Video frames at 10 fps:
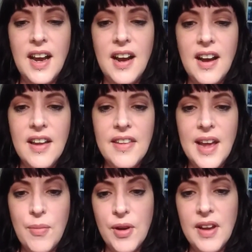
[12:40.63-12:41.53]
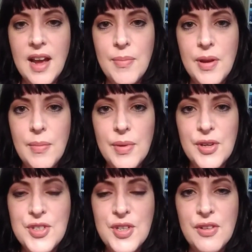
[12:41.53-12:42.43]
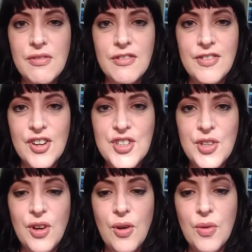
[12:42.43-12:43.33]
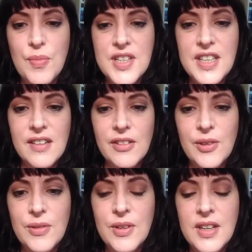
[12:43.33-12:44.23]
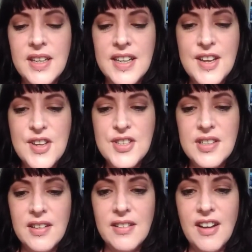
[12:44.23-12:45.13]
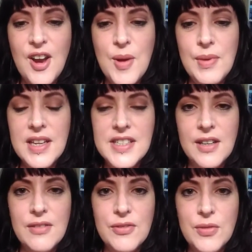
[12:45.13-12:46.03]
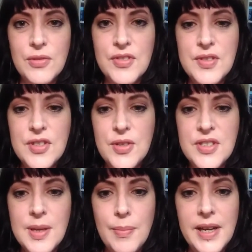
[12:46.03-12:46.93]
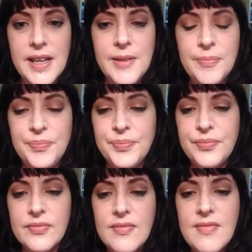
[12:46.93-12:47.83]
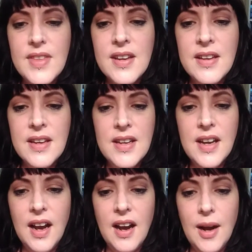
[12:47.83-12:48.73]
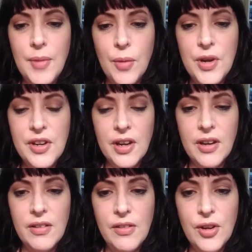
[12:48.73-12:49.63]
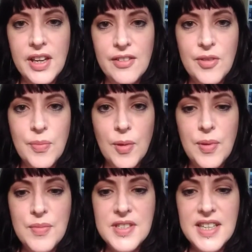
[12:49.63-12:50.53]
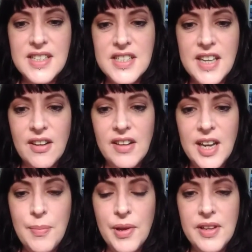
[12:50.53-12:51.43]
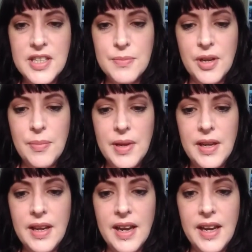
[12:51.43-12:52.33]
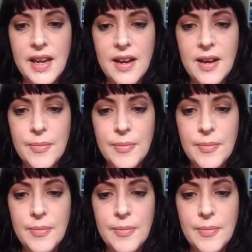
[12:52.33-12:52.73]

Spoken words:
that won't happen, because you can refer to your old material. So I hope that's helpful to somebody. I wouldn't go looking for problems necessarily, but this might be a